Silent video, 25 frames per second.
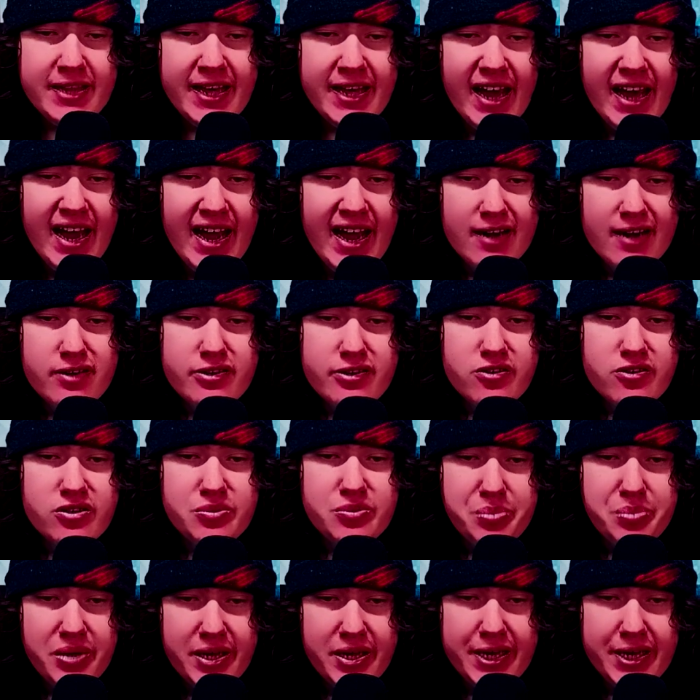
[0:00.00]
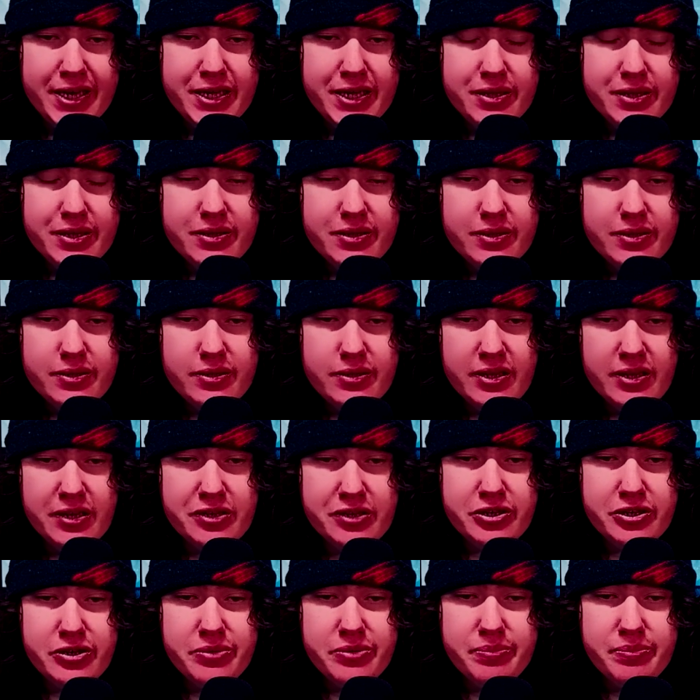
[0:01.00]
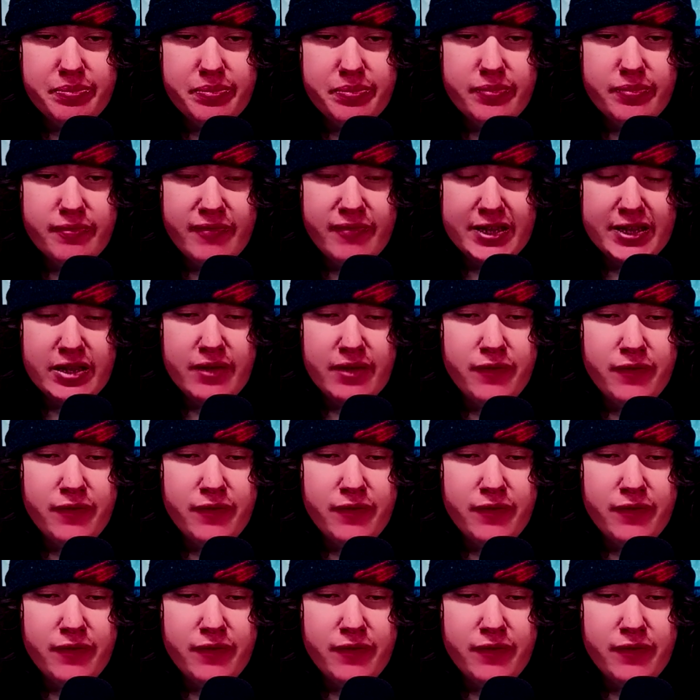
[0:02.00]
think the actors playing the two,